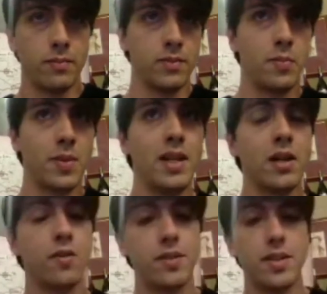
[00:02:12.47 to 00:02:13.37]
beginning
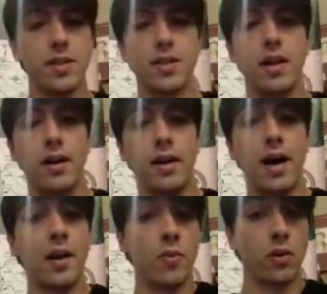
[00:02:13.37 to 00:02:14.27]
of this
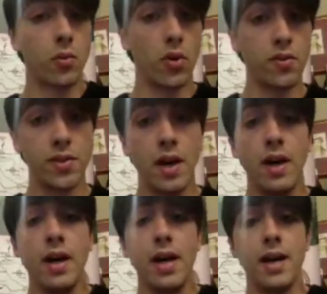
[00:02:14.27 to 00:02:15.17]
annual growth
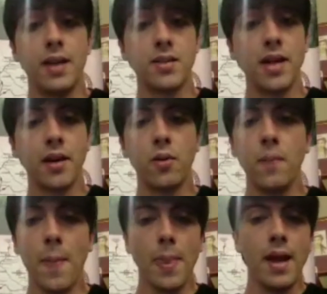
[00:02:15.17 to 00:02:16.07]
cycle,
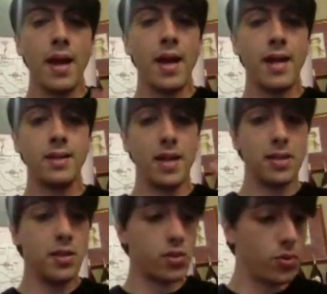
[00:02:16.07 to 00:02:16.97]
and as
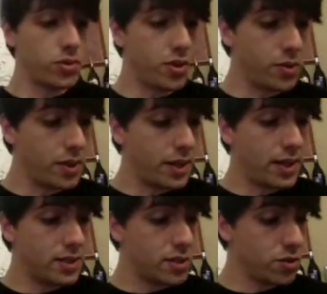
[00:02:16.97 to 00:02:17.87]
I told you,
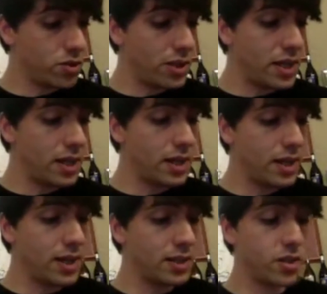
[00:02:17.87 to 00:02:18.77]
it's usually
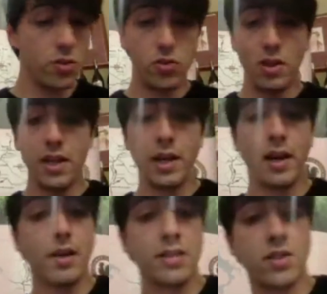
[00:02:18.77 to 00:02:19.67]

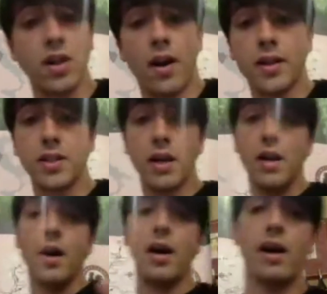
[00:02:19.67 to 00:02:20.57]
start
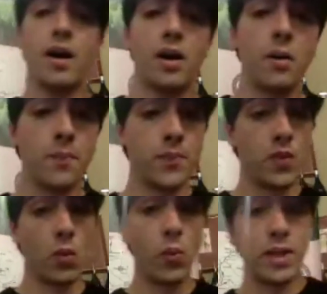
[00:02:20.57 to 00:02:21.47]

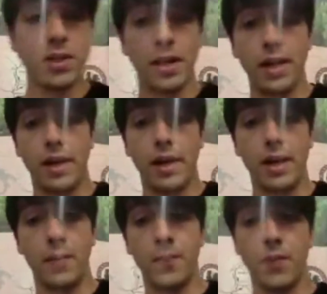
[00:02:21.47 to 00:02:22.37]
with
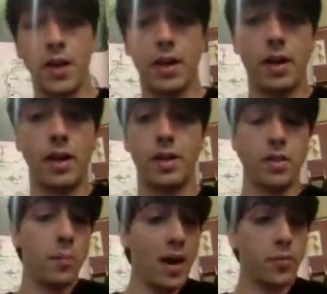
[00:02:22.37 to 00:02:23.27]
the
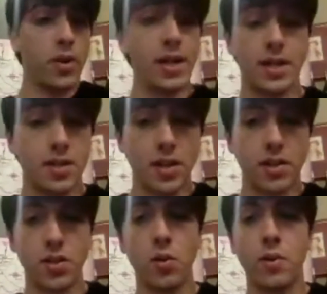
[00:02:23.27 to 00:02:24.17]
bud break. It starts
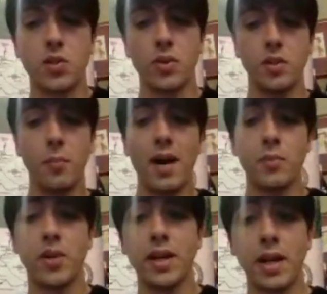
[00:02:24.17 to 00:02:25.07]
always with the bud
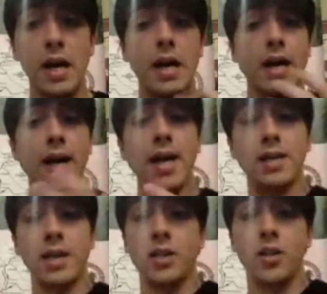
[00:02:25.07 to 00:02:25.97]
break, and
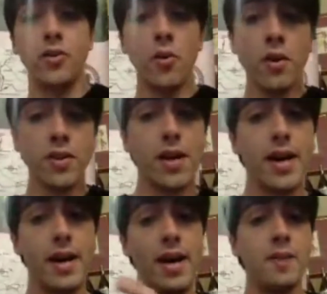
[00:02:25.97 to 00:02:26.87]
in the north
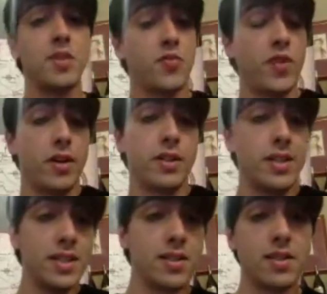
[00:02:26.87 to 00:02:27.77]
hemisphere,
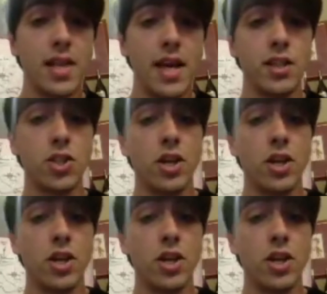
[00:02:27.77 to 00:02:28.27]
this stage